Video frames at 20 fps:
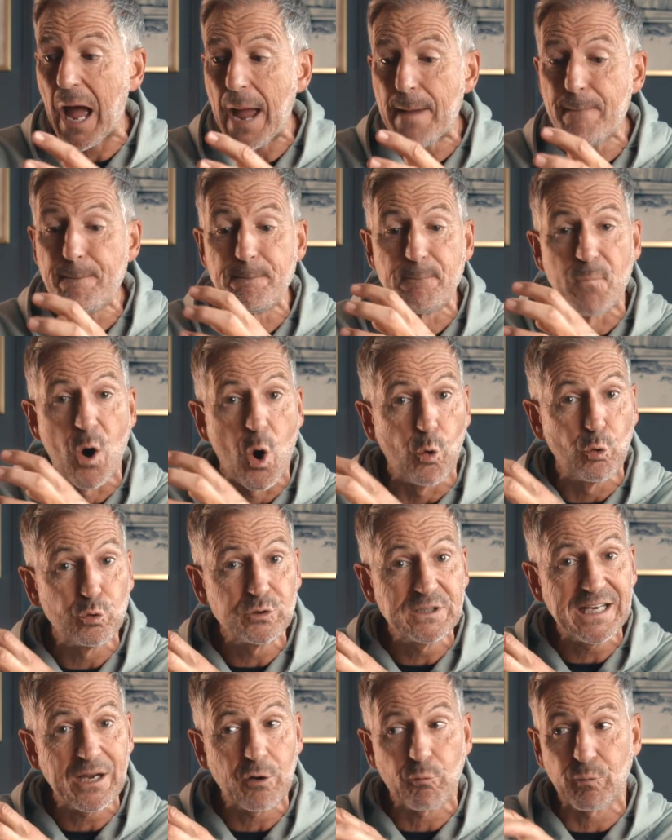I'm
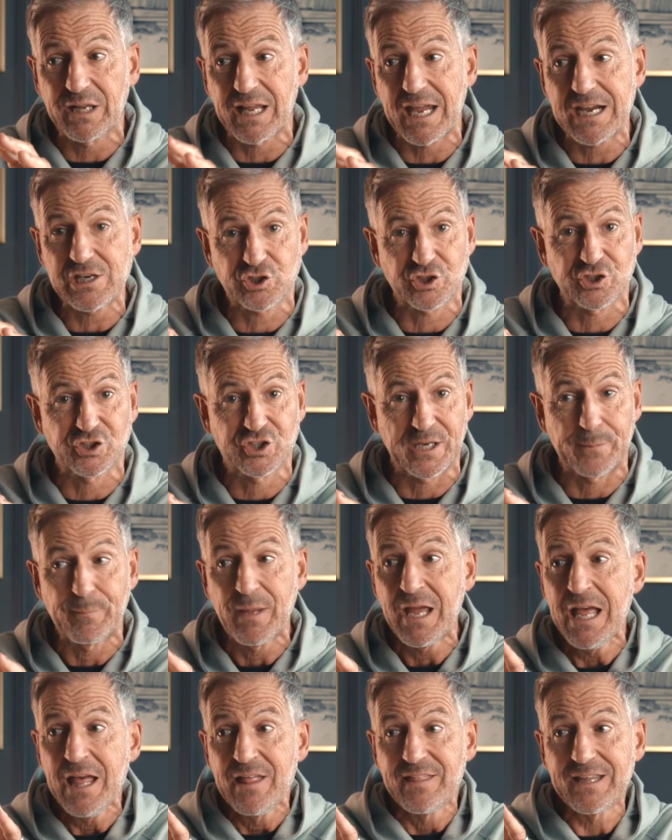molding a relationship
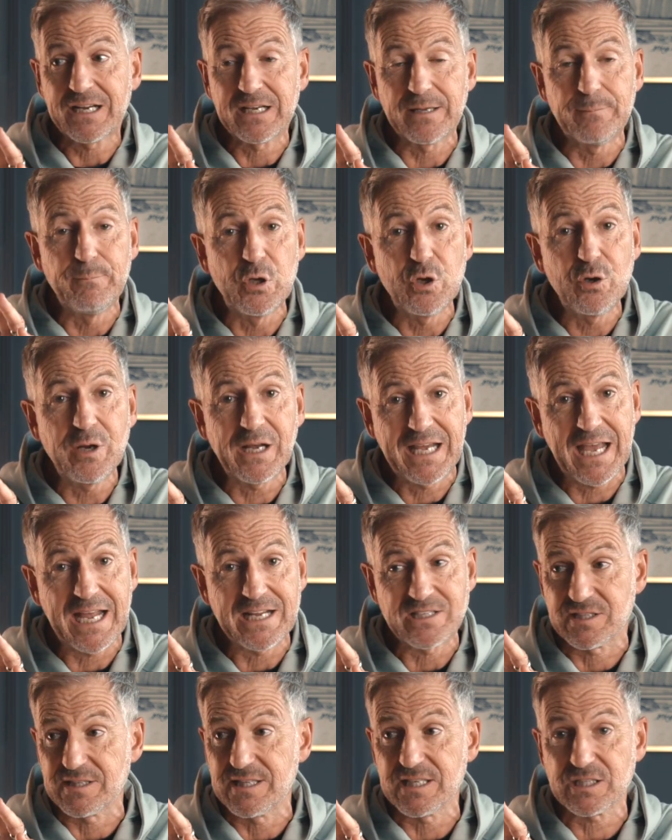that
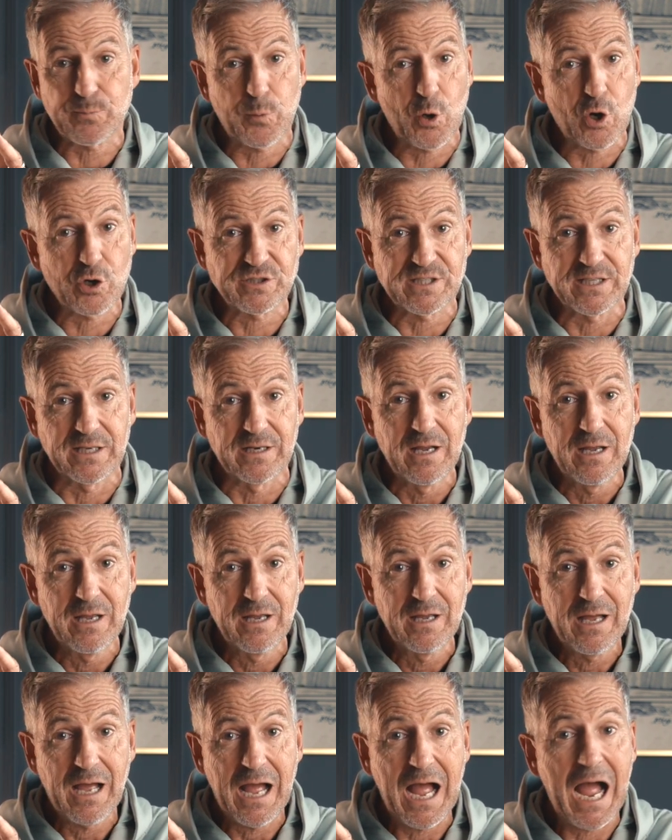communicates to this person,
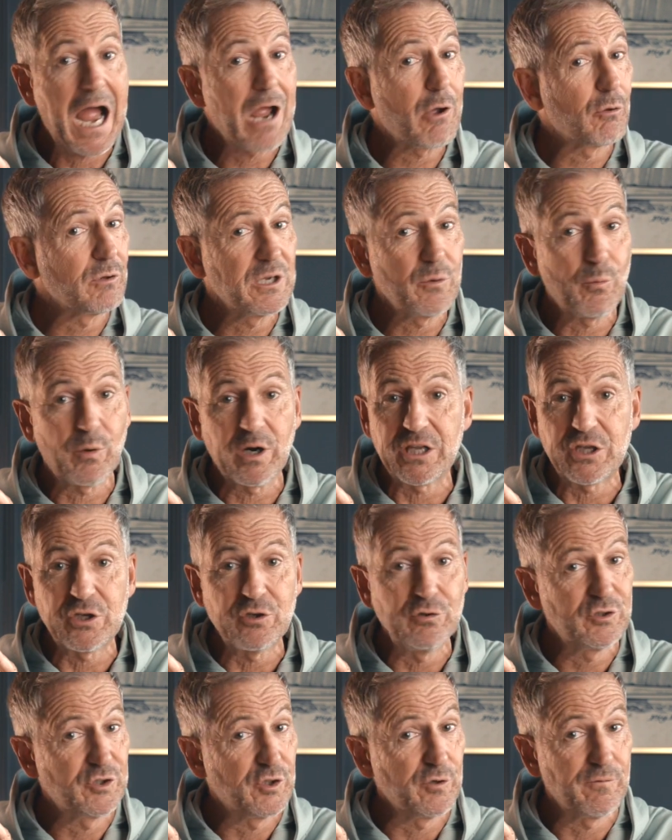I only want to
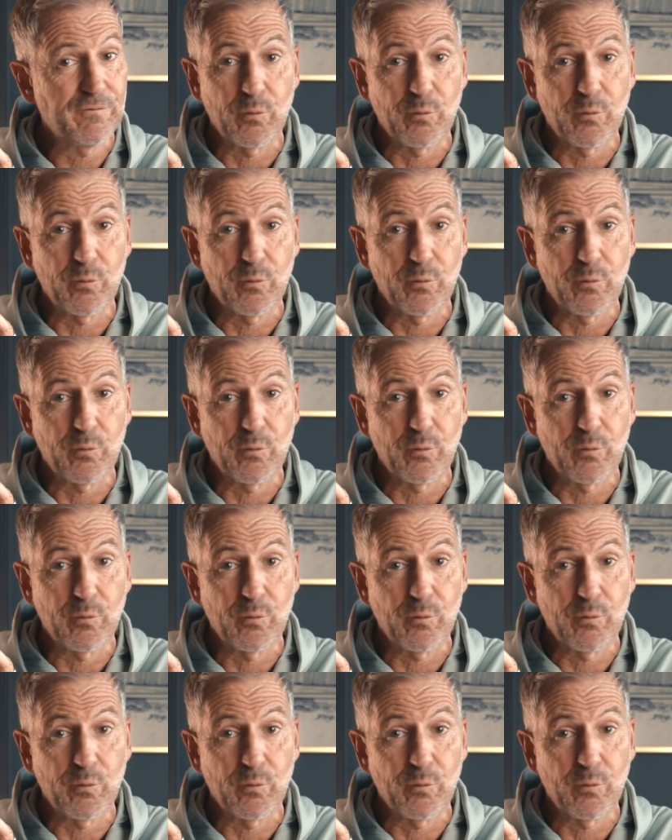use you